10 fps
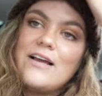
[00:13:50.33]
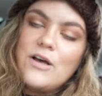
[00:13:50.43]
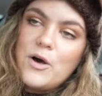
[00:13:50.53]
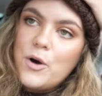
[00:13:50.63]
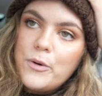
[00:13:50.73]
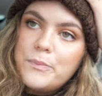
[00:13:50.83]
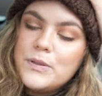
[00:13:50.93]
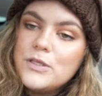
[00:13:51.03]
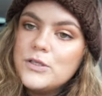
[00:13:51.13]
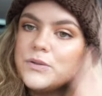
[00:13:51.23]
I hope
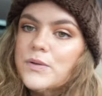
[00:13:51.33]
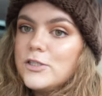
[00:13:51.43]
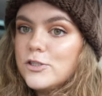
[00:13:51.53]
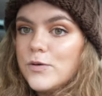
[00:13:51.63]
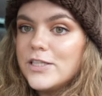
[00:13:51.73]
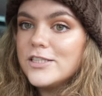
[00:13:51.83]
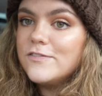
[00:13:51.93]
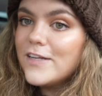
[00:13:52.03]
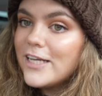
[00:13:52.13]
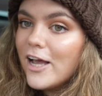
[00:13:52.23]
you enjoy this
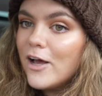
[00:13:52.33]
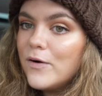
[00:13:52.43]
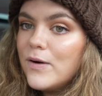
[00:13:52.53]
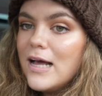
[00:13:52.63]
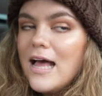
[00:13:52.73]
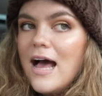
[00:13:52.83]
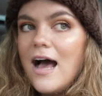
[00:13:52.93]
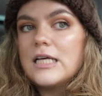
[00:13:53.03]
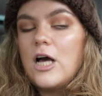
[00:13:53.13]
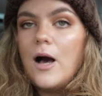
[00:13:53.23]
video
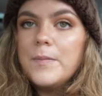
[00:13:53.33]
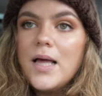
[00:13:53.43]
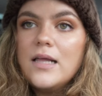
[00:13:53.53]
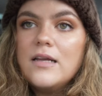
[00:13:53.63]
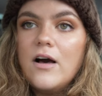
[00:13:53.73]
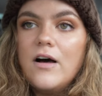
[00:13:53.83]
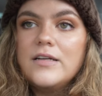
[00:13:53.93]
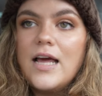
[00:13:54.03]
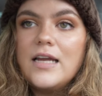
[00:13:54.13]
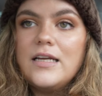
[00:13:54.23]
comment
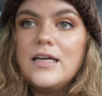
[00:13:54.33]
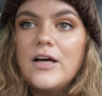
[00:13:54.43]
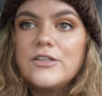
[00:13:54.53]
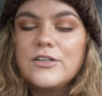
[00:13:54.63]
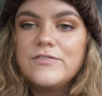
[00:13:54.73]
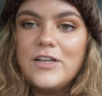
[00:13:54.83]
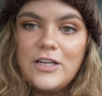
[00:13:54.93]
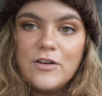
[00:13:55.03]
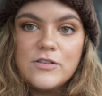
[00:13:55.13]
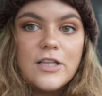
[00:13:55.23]
on any other
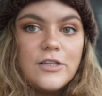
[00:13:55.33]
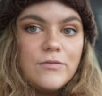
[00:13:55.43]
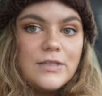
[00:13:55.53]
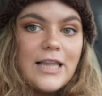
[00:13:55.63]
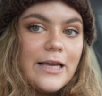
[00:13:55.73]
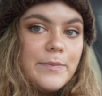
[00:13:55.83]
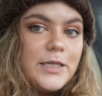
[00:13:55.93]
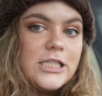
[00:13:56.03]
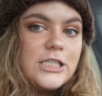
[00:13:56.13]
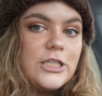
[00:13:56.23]
videos that you would like me
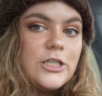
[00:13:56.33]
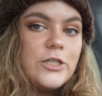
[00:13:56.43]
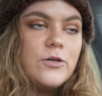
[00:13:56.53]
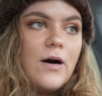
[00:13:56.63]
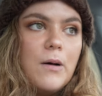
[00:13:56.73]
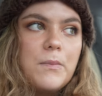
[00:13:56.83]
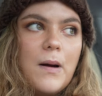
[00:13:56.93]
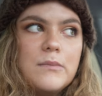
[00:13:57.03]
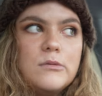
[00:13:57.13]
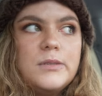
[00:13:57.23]
to do. I'll
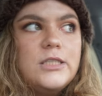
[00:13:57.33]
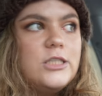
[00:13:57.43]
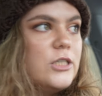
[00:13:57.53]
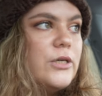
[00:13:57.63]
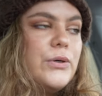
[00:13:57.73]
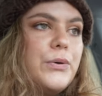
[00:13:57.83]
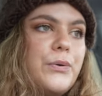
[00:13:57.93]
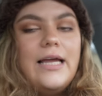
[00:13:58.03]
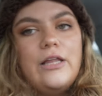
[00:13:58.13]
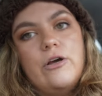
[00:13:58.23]
probably
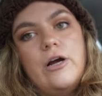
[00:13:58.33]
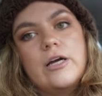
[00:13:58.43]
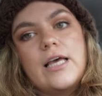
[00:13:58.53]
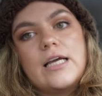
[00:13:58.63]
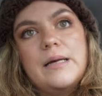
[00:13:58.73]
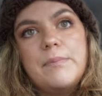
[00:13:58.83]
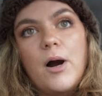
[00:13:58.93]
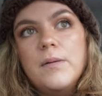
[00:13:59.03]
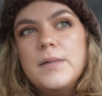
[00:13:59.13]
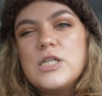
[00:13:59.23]
do either like an
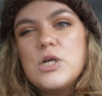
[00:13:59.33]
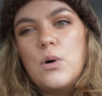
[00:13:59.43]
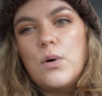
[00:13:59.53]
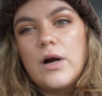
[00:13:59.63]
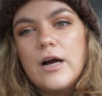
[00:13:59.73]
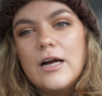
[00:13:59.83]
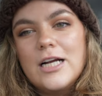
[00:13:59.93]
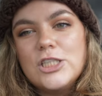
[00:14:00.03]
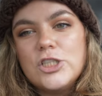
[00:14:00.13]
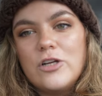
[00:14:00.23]
apartment tour
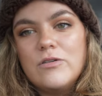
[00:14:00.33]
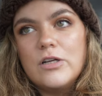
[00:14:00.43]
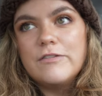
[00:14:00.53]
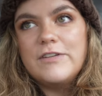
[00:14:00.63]
and show you all the